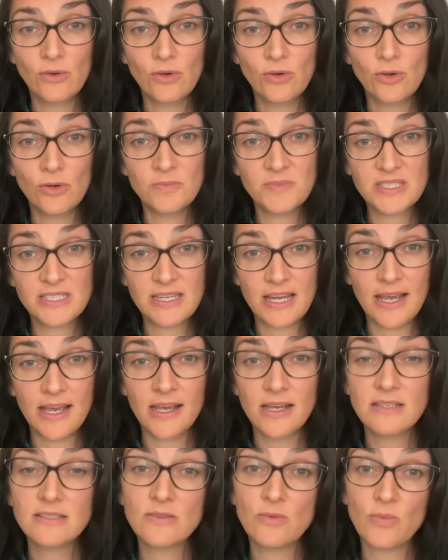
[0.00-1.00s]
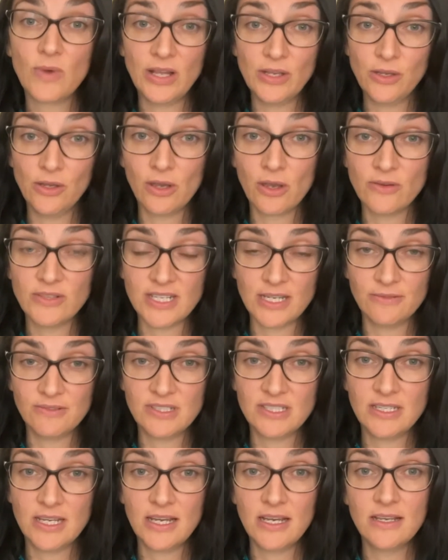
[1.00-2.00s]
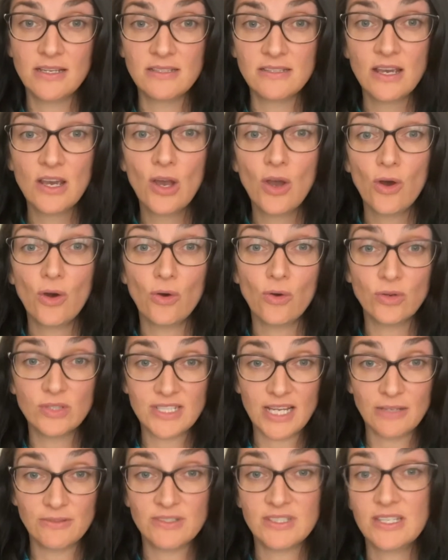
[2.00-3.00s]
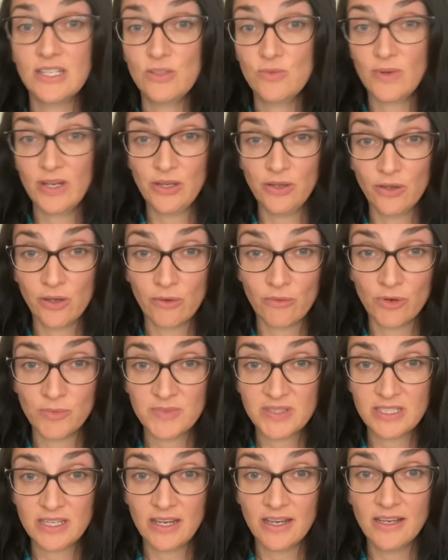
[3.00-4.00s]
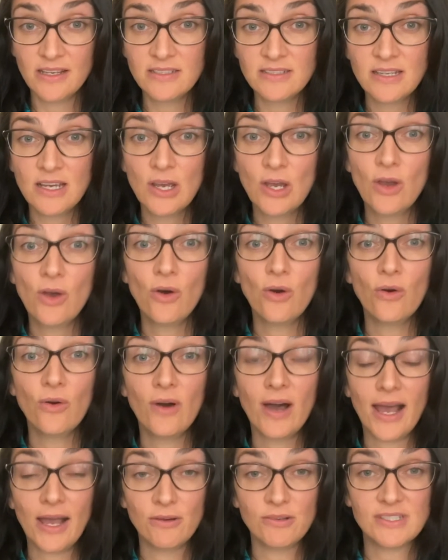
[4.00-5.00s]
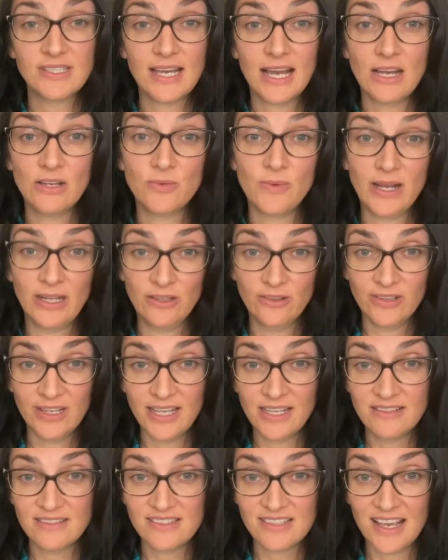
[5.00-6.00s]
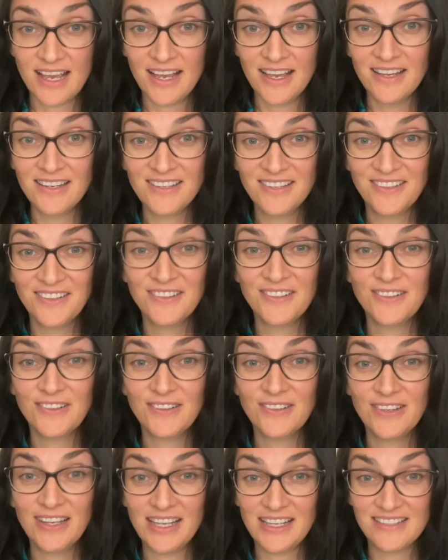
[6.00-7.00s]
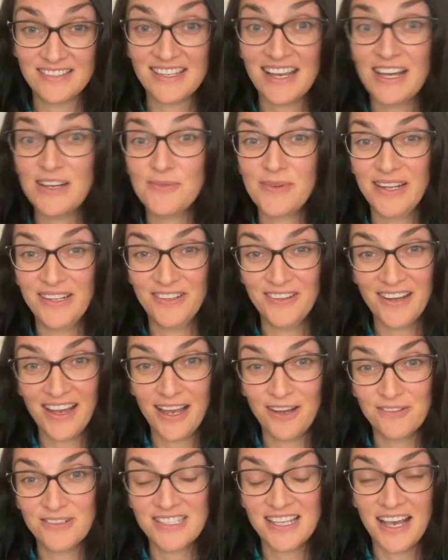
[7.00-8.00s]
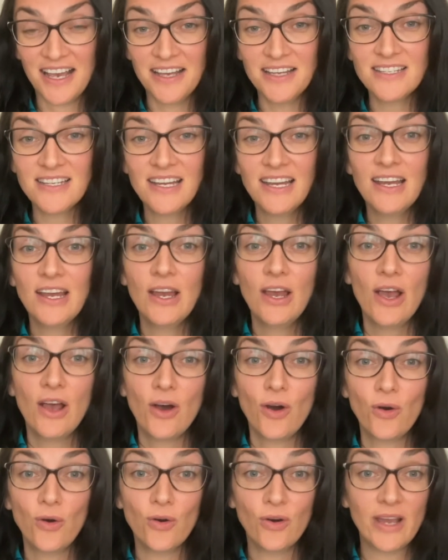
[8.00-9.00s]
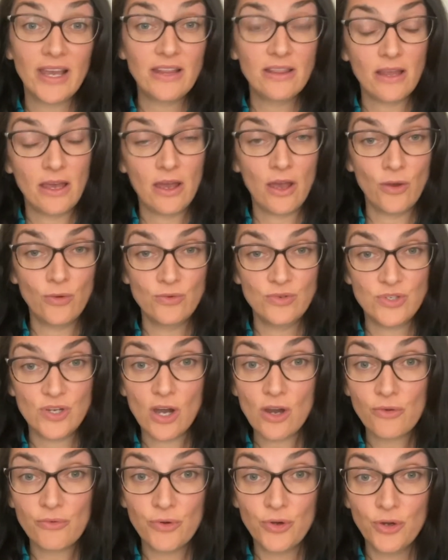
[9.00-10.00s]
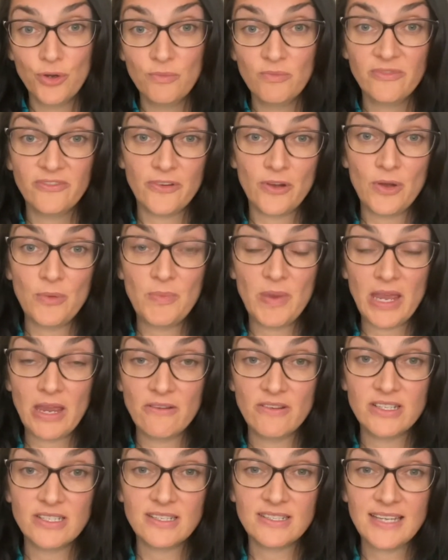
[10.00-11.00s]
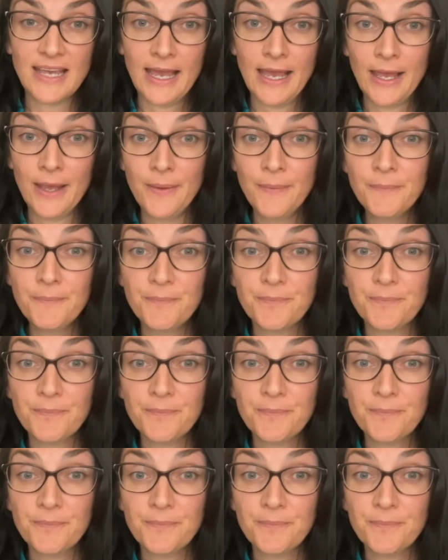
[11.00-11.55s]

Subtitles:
upstairs while you go downstairs, or downstairs while you go upstairs, or outside while you're inside, or inside while you're outside, or in their own dog room for periods of time,